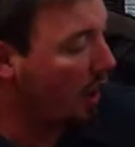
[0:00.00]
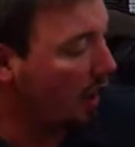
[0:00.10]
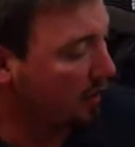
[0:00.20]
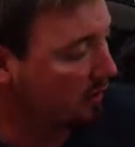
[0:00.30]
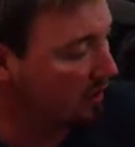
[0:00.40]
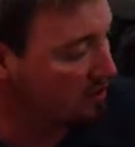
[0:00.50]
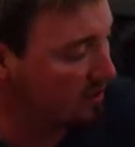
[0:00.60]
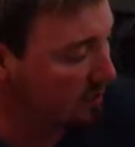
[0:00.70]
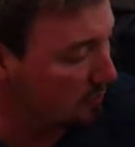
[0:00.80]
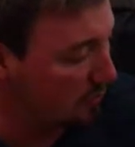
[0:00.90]
Alright,
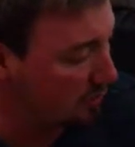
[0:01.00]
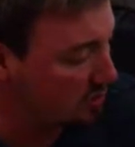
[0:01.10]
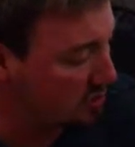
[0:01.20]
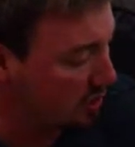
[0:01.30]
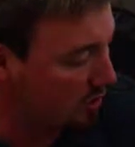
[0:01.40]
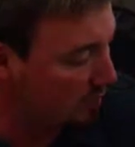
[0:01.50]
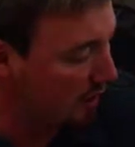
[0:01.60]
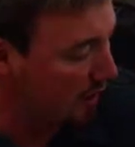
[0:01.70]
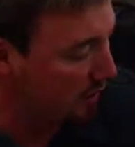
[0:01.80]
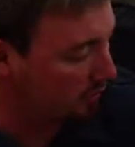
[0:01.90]
next up we're going to talk
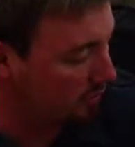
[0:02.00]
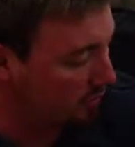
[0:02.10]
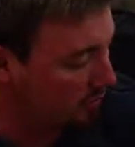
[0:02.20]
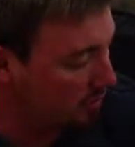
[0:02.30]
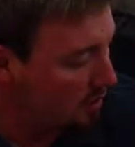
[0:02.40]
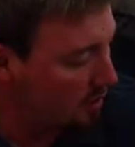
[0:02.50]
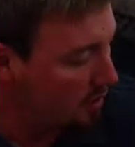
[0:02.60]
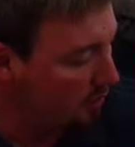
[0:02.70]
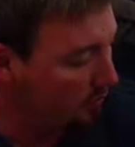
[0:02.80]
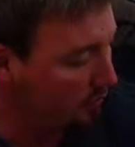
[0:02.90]
about
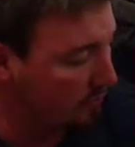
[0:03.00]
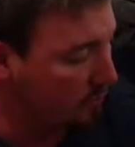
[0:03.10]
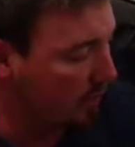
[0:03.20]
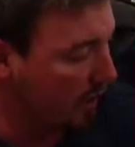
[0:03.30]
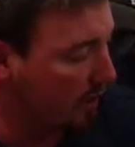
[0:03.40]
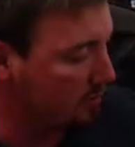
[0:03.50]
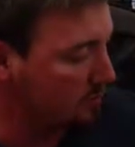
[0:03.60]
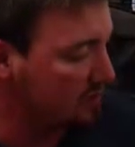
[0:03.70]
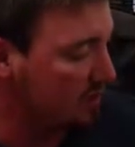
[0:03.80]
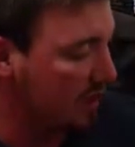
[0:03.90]
a few
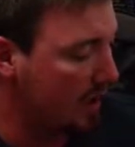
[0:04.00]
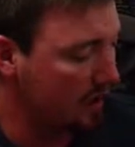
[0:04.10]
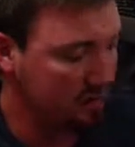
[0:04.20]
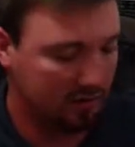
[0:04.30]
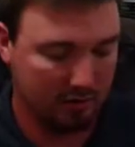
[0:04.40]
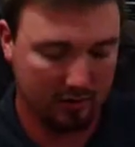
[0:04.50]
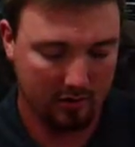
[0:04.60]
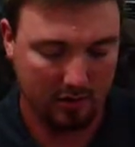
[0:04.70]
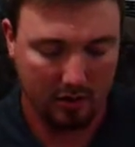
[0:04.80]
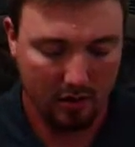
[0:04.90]
games that
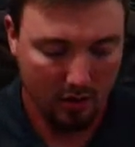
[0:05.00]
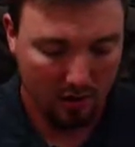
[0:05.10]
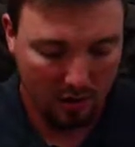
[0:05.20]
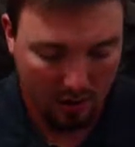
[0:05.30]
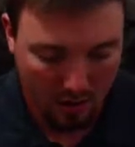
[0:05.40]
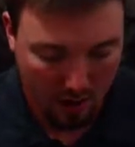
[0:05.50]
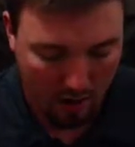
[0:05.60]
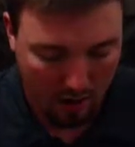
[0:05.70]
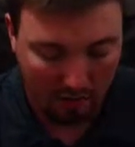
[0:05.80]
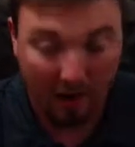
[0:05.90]

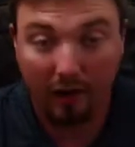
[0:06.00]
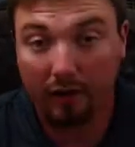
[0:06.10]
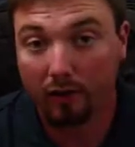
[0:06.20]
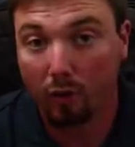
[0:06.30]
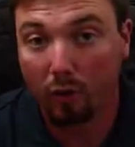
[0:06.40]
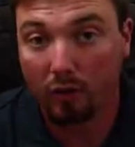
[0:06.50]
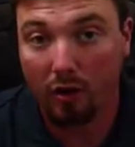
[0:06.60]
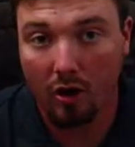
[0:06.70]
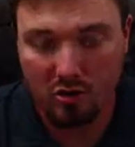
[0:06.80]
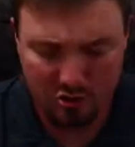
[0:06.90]
I'd kind of give a
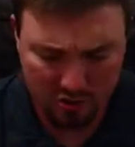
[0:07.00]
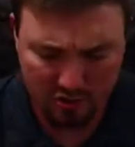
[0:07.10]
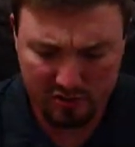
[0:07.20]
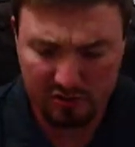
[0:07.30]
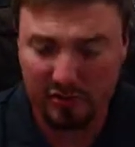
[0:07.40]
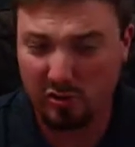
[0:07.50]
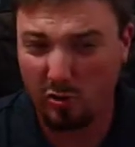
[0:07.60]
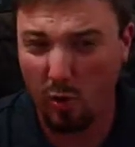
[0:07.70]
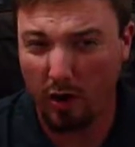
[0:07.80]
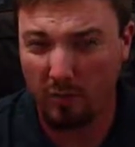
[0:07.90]
word of caution to because there
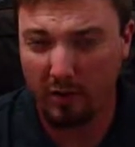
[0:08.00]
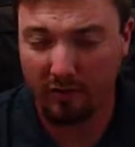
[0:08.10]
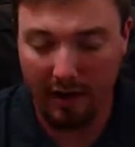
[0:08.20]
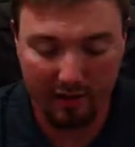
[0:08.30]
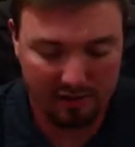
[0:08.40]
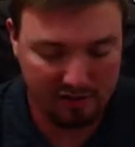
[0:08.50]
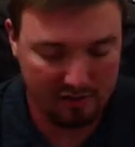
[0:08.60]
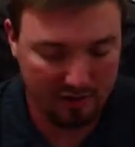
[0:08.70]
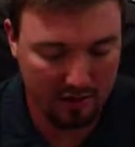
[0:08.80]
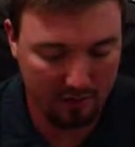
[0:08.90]
is quite a bit of
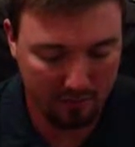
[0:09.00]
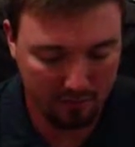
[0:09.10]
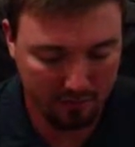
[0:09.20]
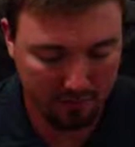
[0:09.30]
violence in them.